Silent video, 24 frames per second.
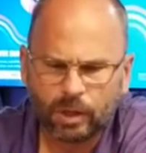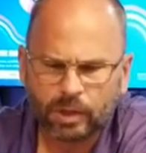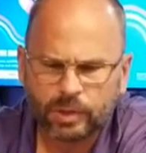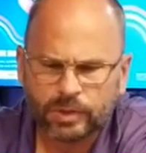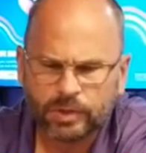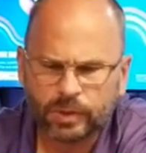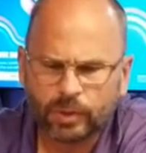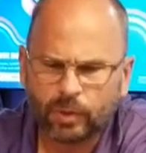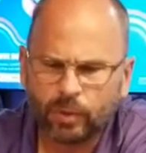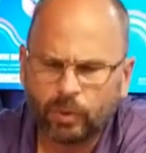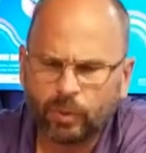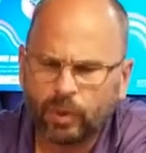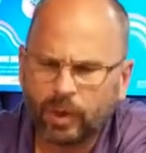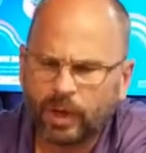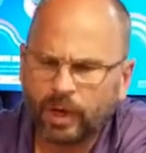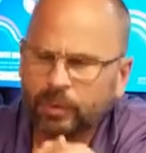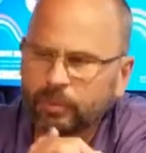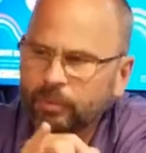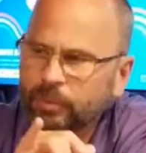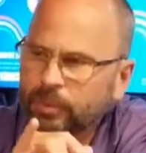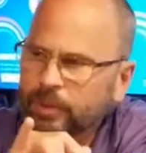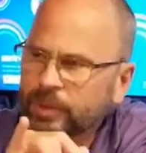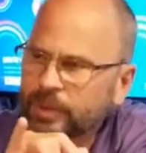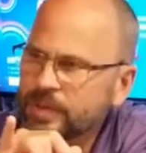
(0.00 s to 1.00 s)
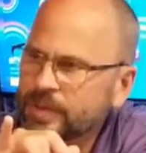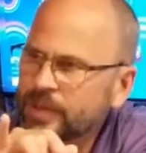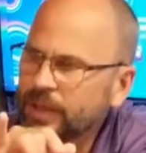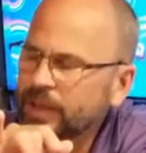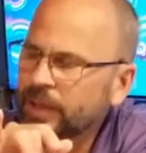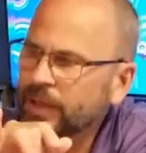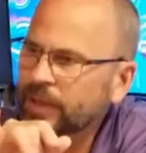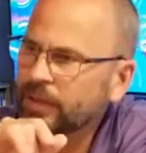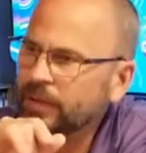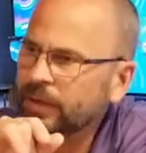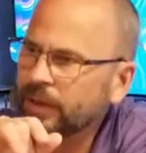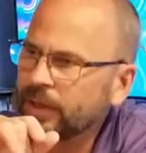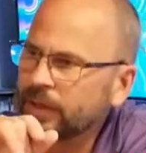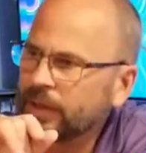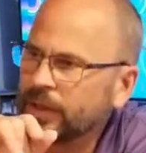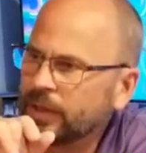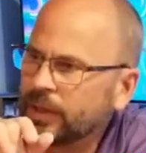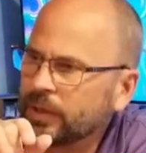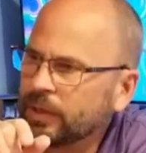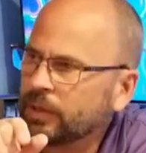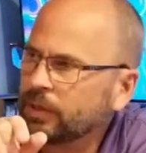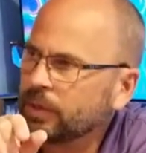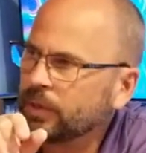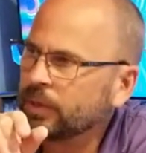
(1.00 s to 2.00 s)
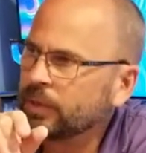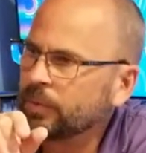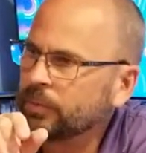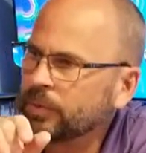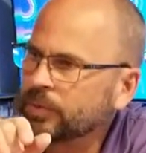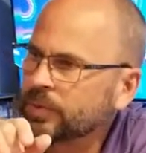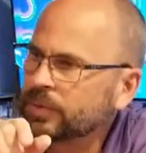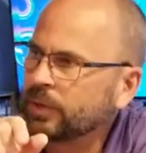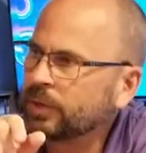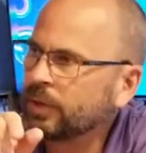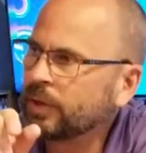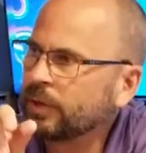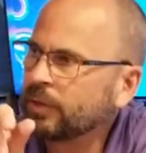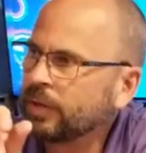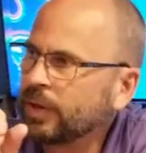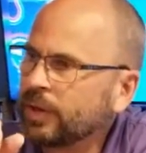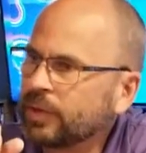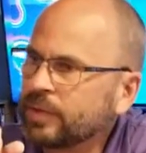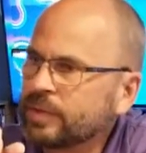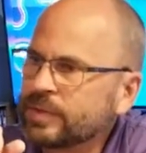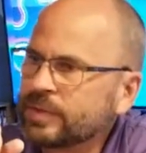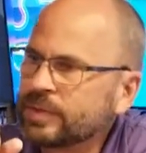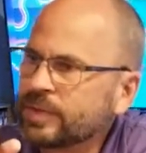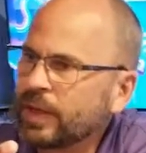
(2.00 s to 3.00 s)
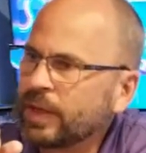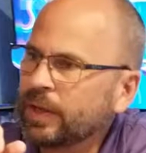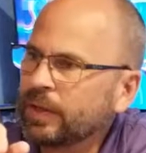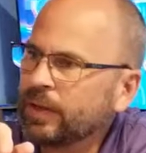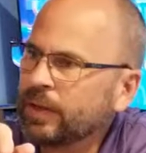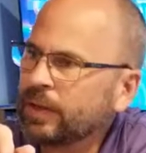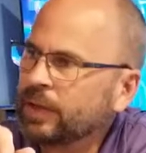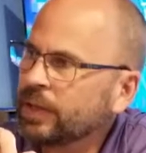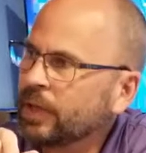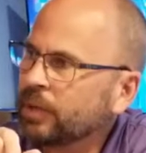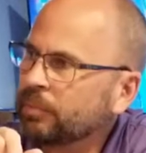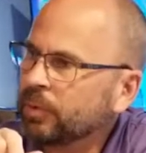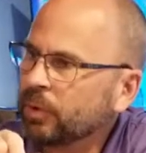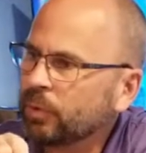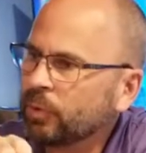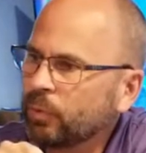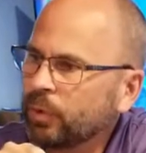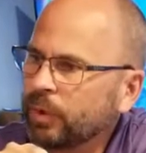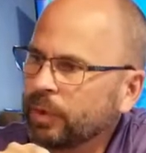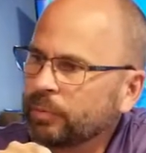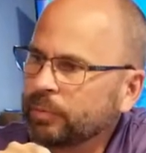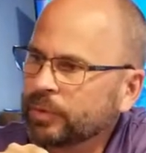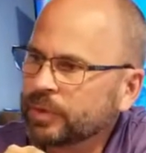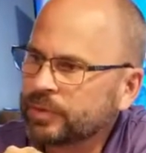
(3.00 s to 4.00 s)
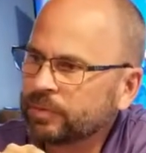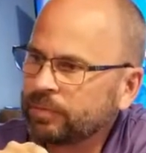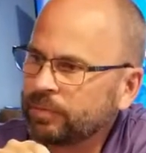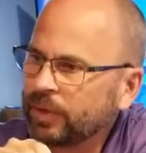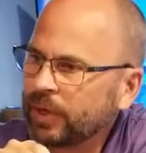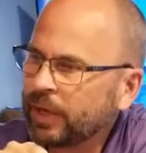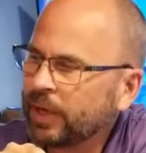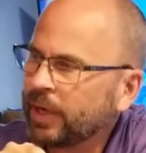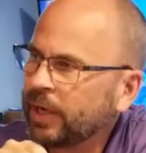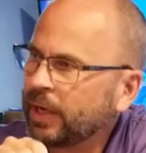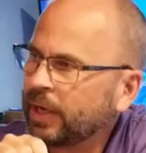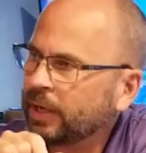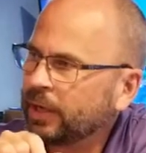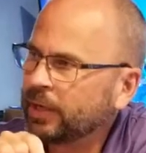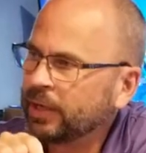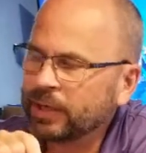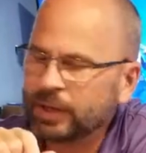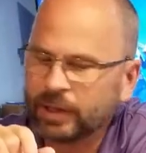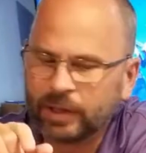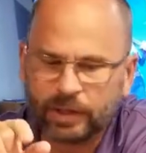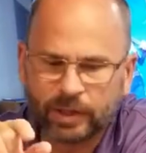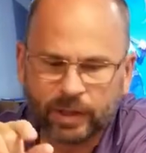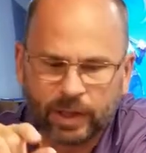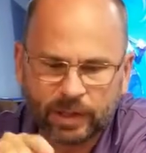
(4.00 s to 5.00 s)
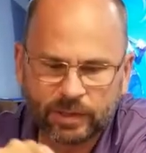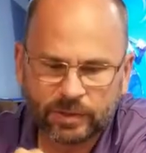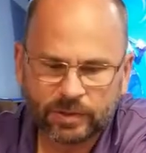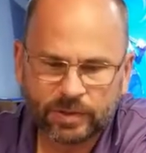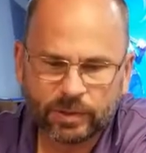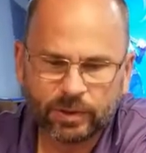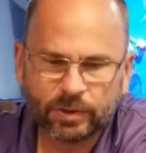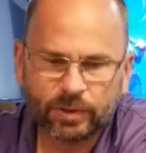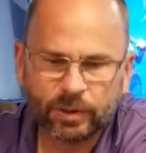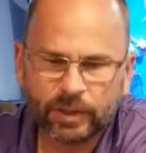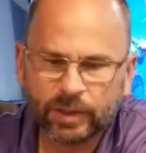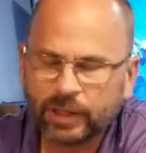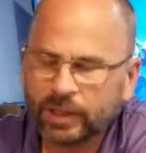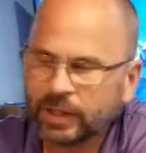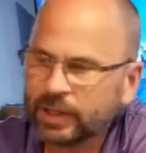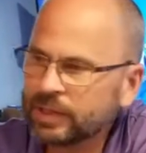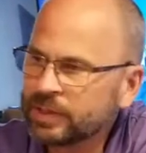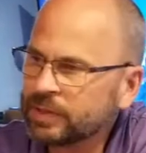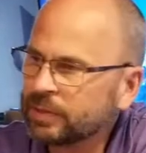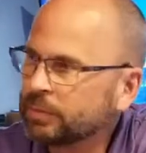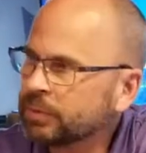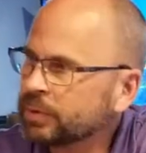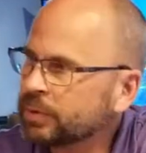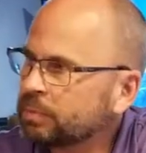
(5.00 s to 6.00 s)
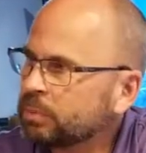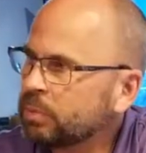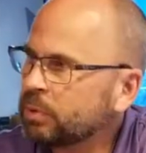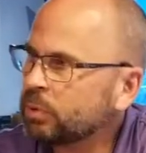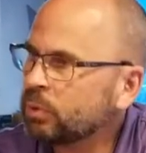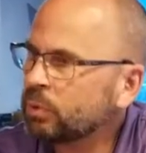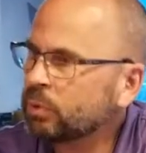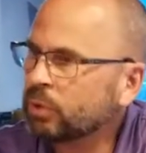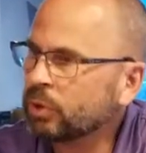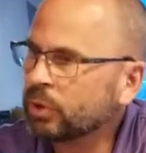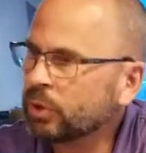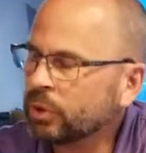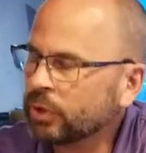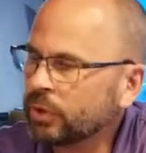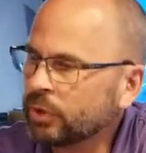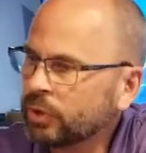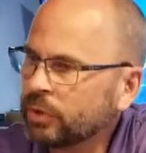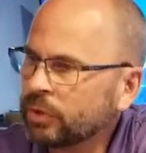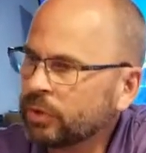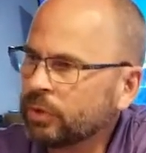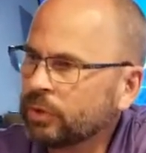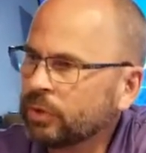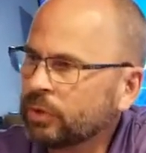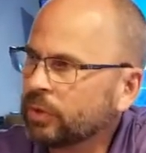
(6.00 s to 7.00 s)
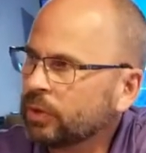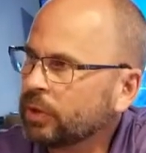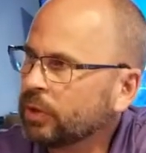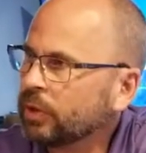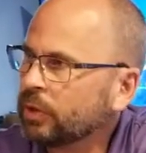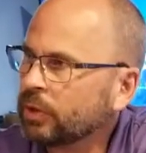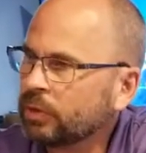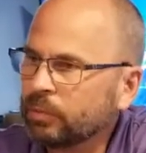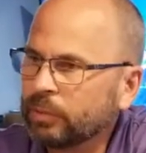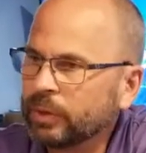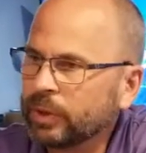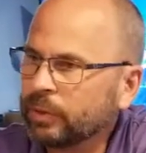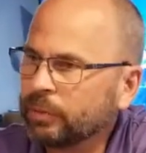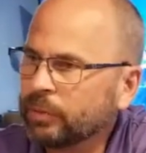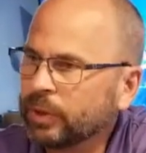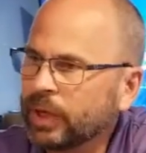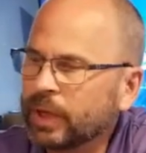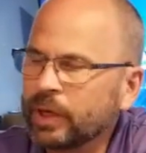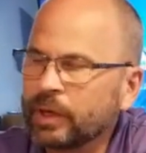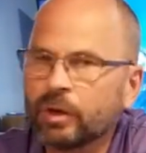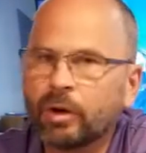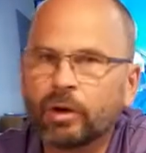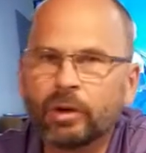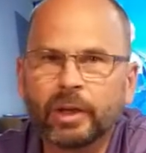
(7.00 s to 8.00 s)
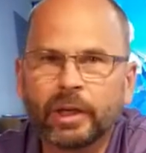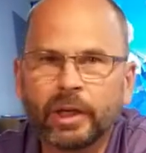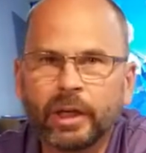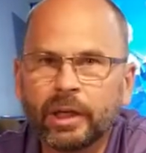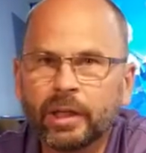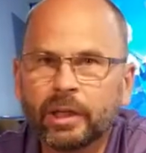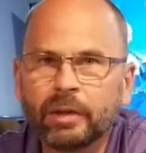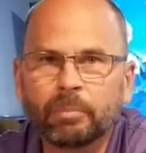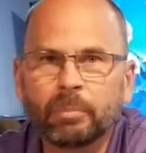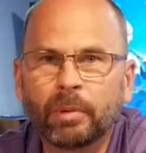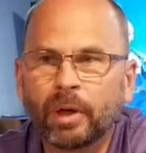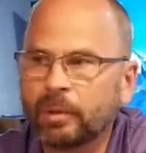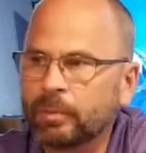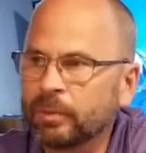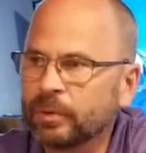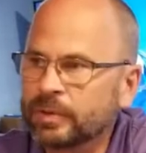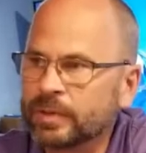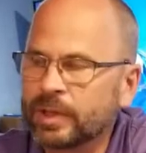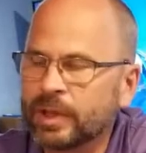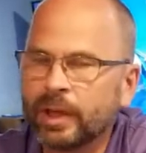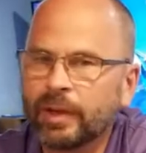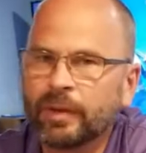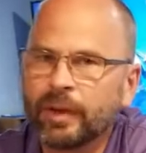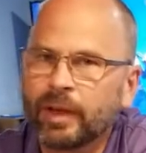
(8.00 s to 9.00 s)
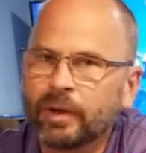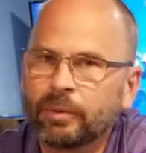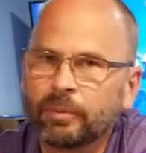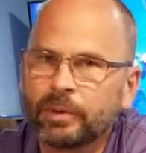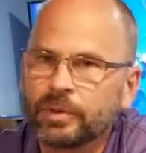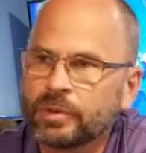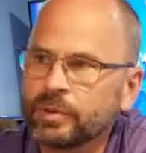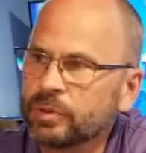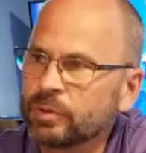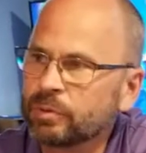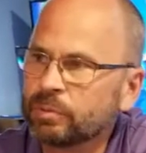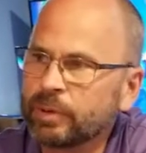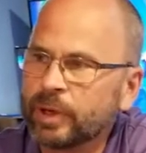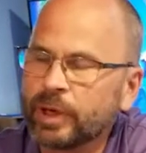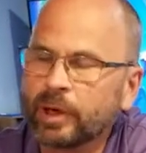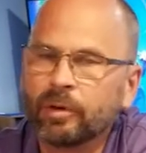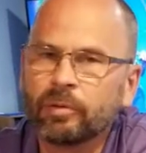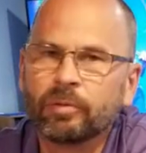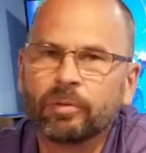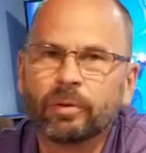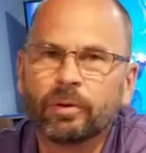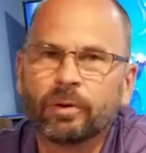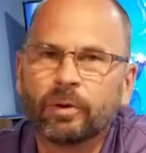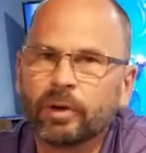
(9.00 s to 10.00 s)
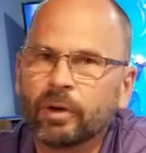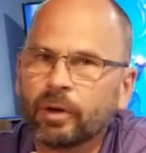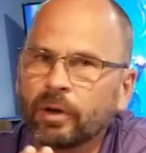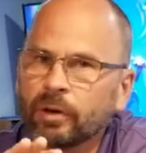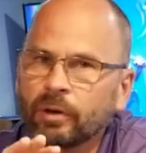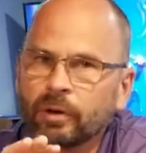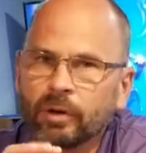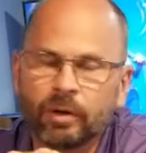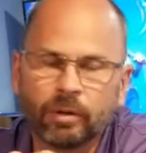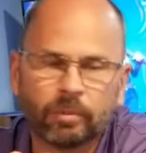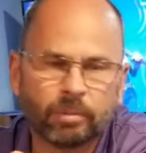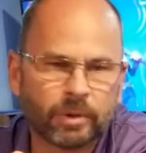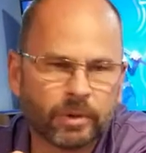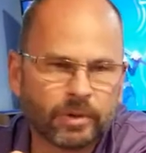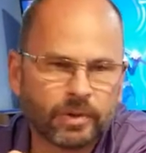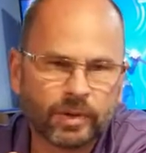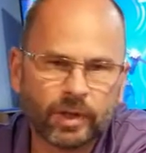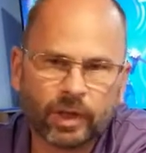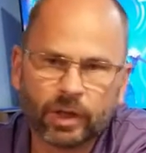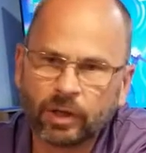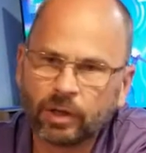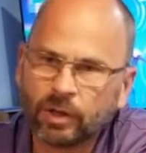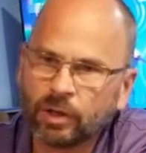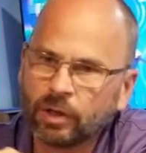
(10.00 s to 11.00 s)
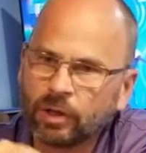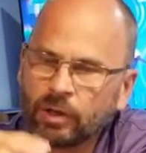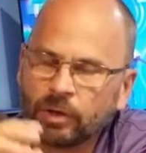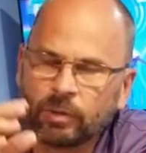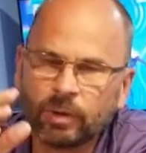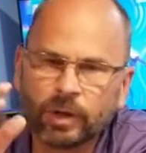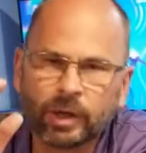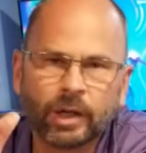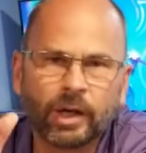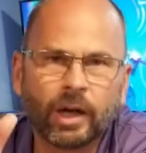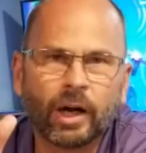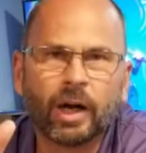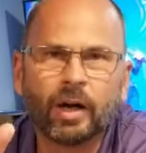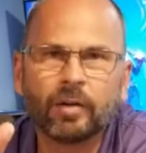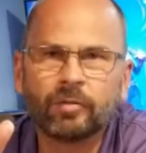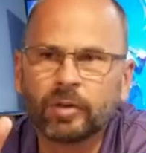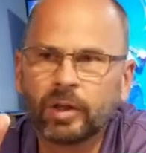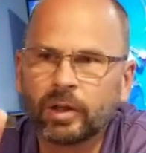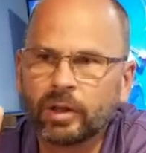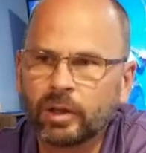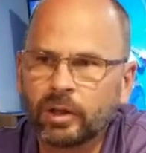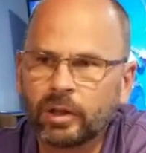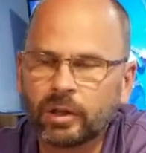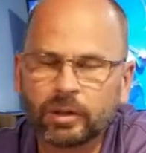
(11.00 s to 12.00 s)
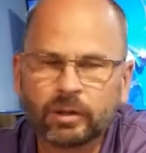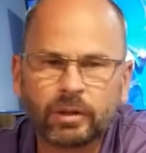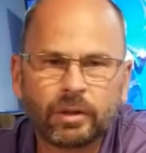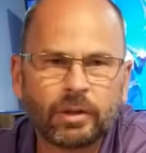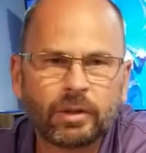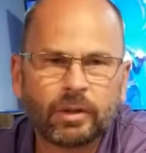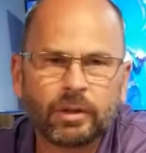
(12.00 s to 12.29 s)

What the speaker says: So I would say that it was Laura that said that number one was flat, and that certainly, as it was poured, we had hardly any bubbles out of that, which is rare for a Prosecco, a Cava,